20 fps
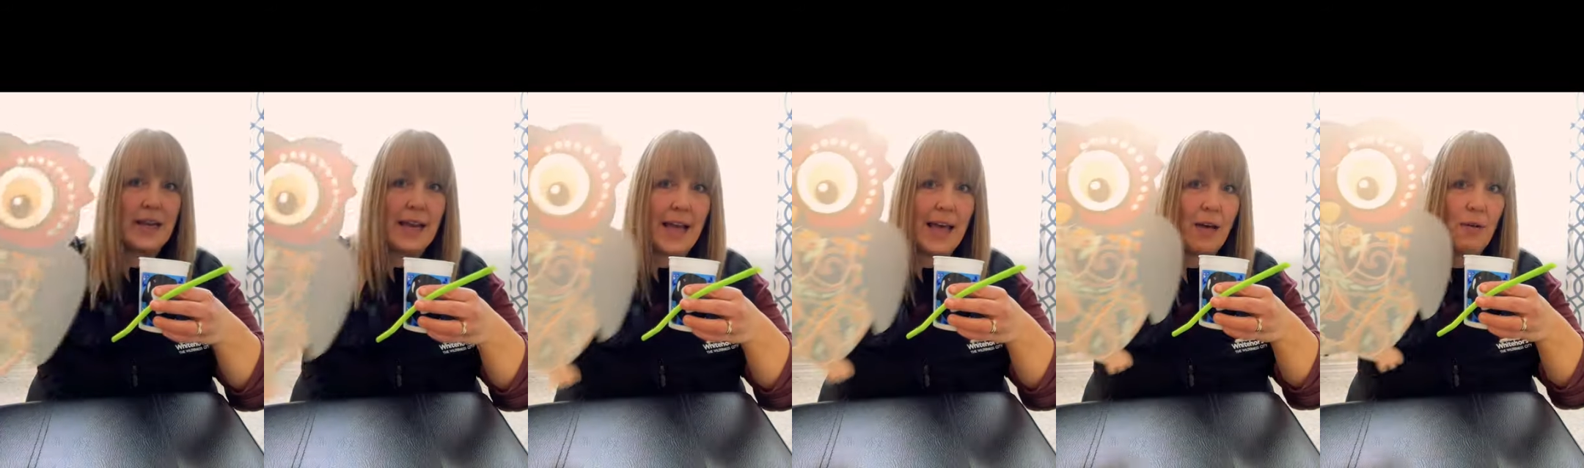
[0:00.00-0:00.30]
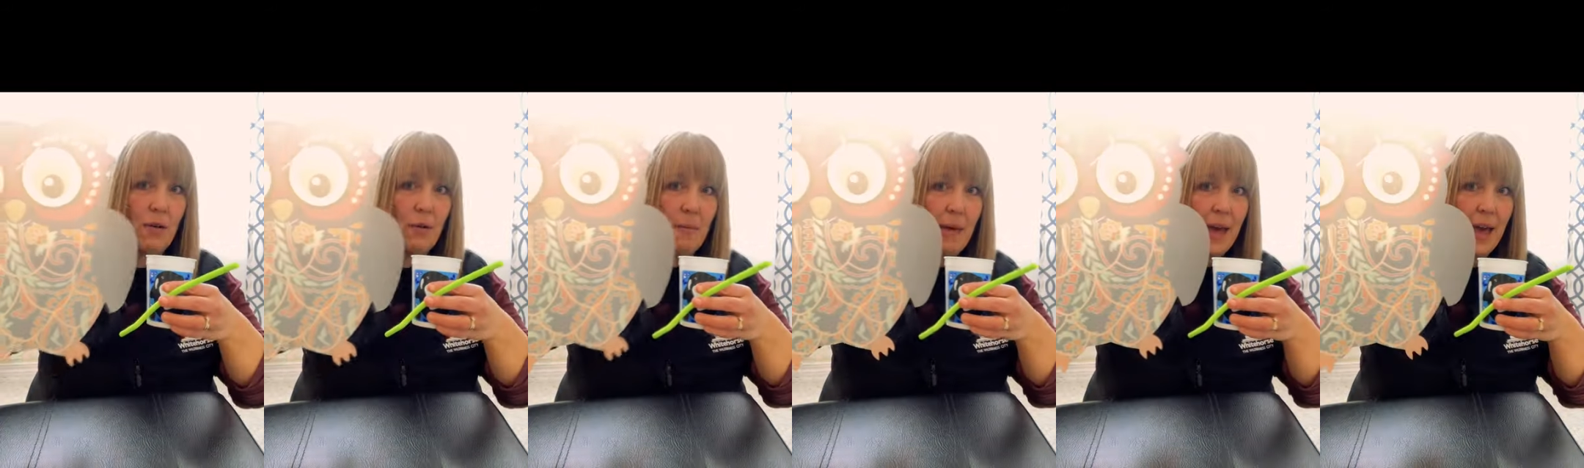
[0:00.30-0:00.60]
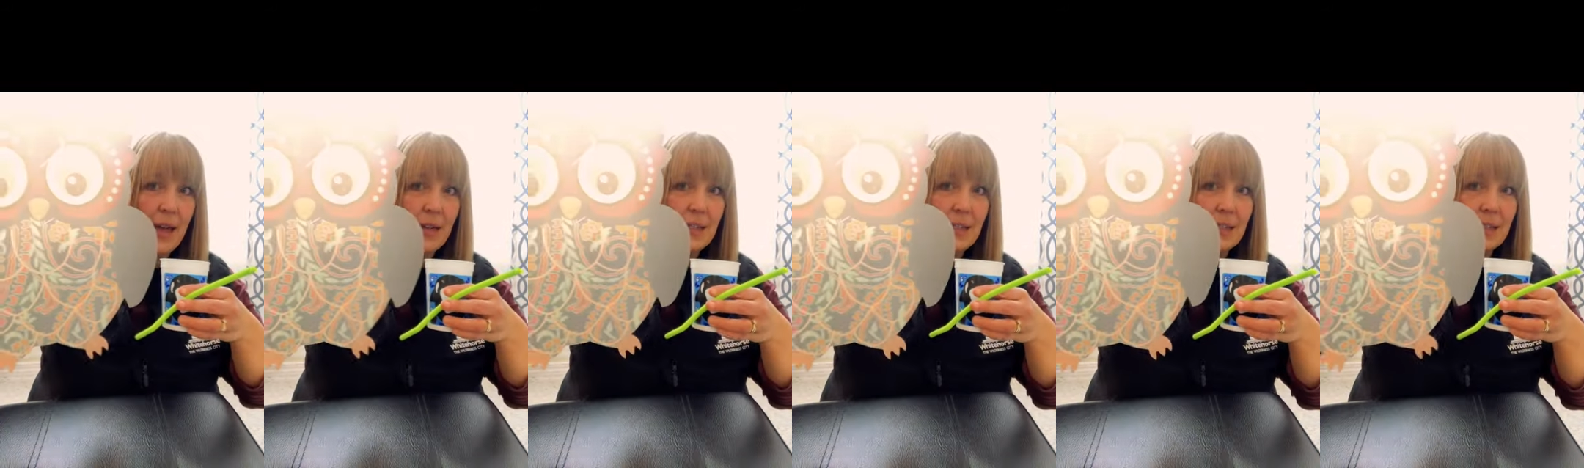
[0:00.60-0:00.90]
an owl
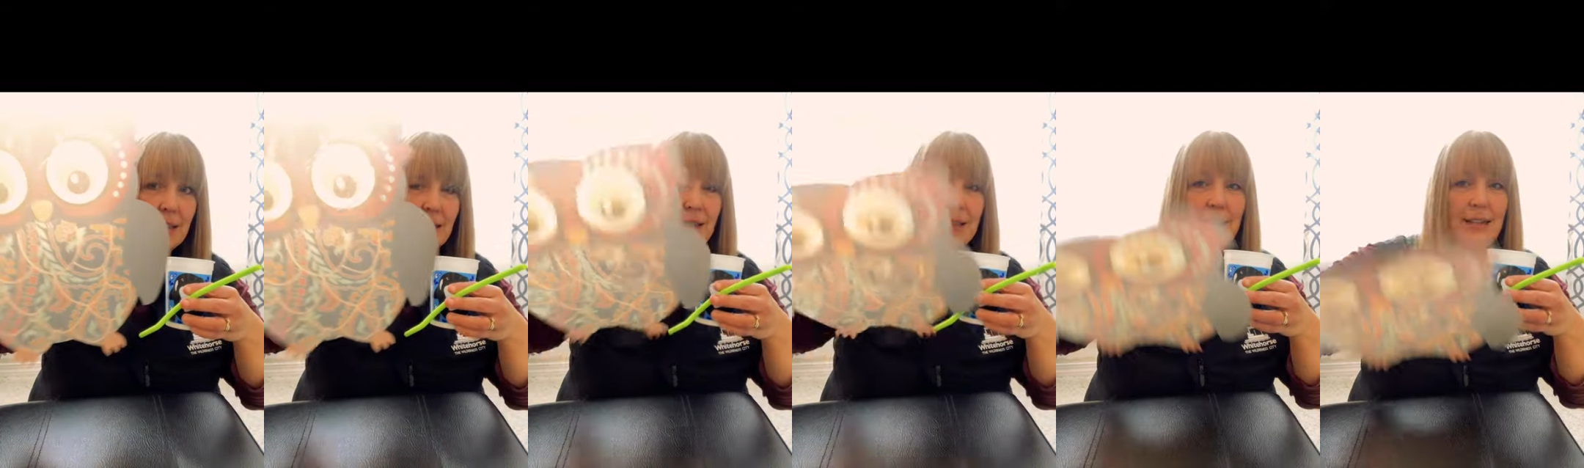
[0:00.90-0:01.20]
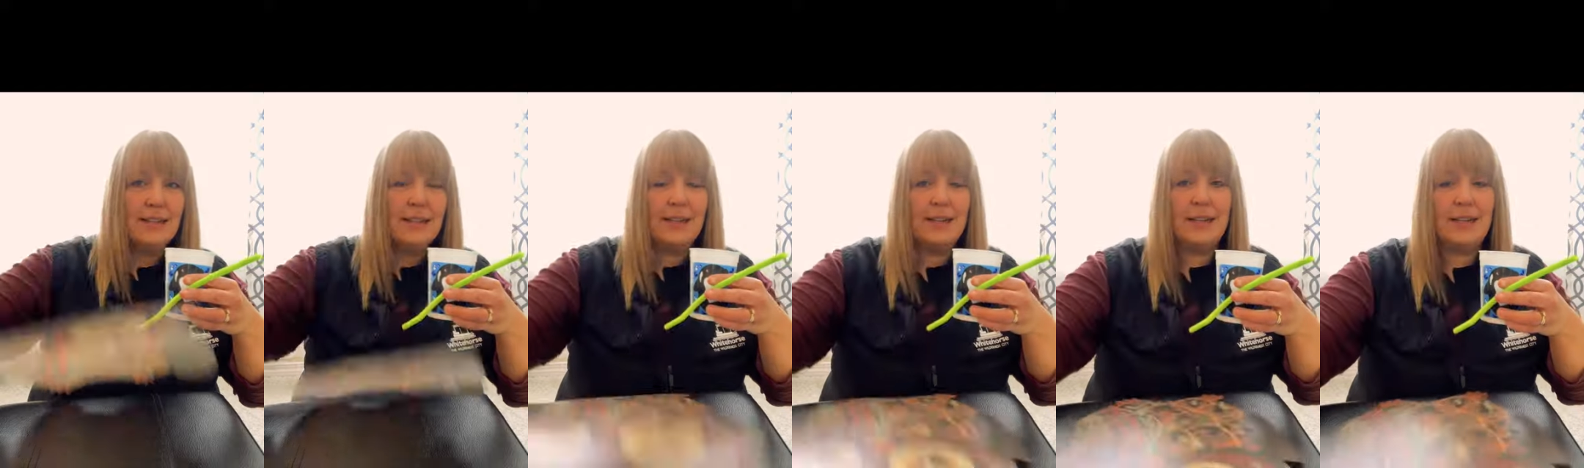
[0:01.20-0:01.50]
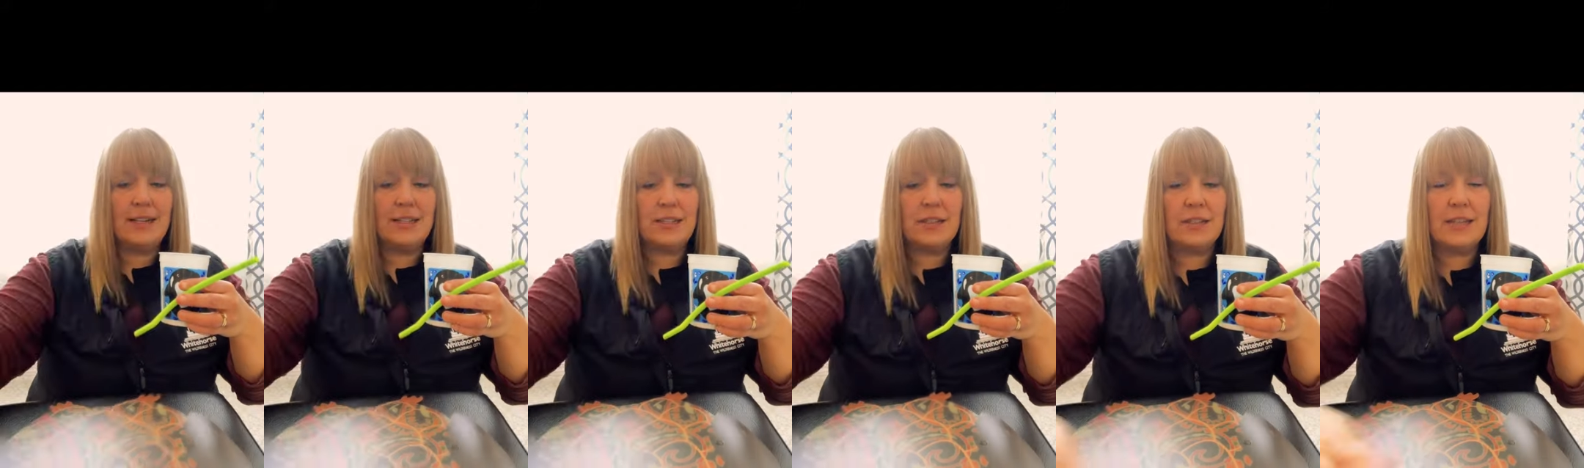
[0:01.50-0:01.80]
mat
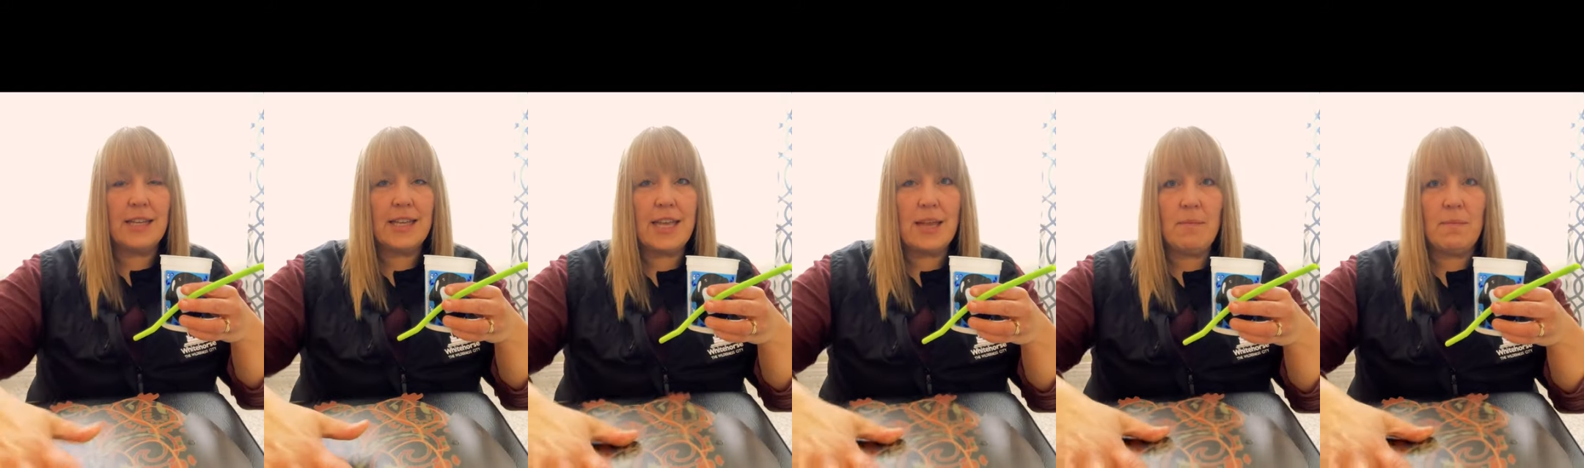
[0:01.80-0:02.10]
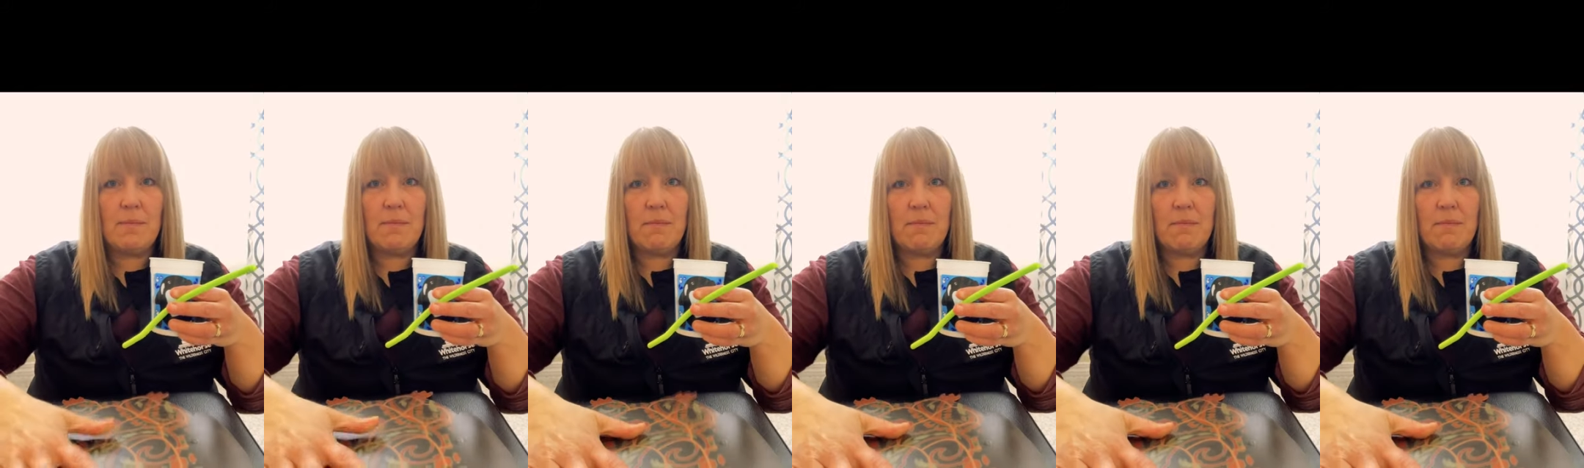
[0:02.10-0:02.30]
and it's gonna keep,